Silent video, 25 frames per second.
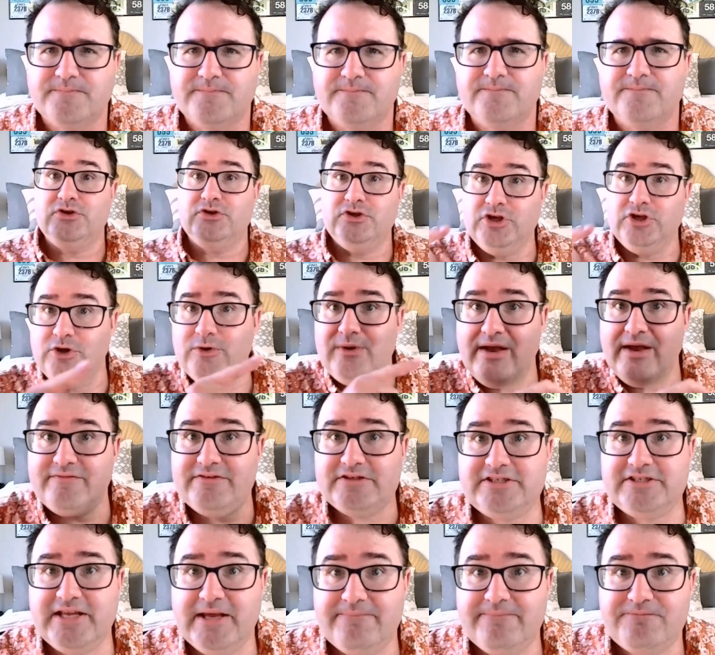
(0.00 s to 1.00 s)
Do you
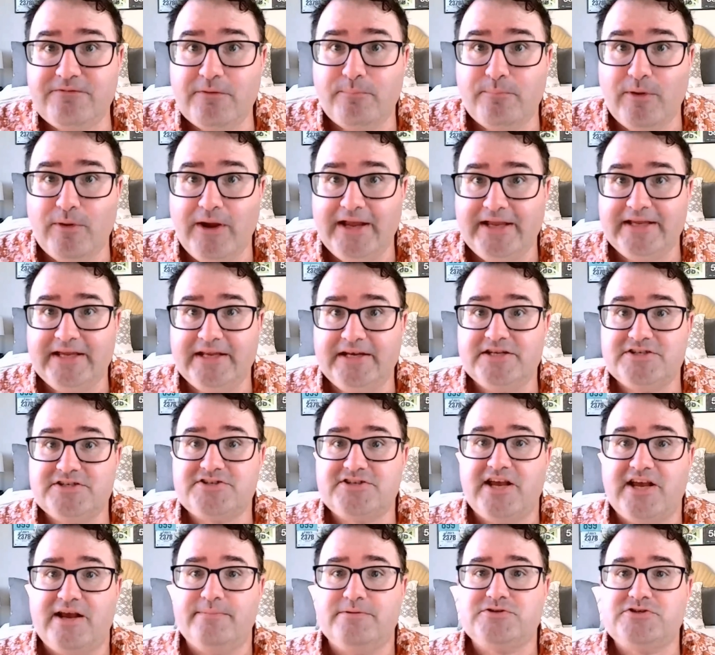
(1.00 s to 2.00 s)
have a tip for breaking into
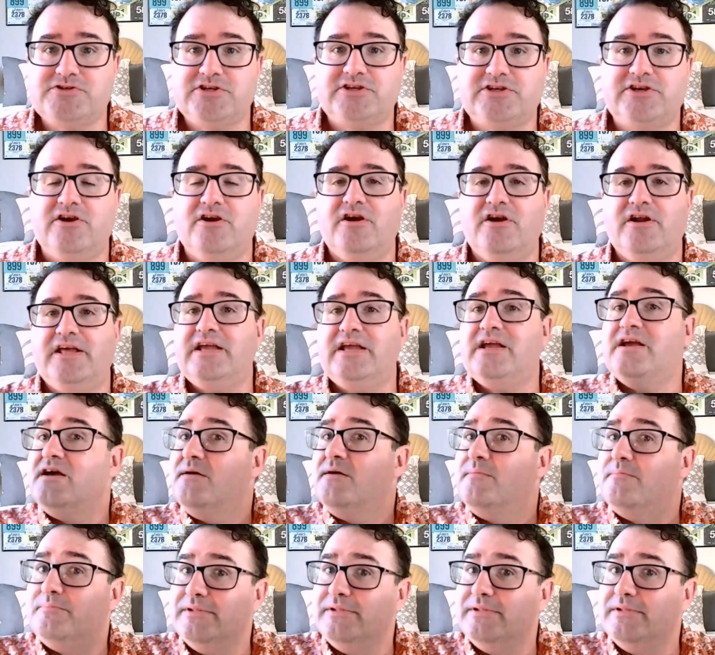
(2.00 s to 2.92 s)
cybersecurity?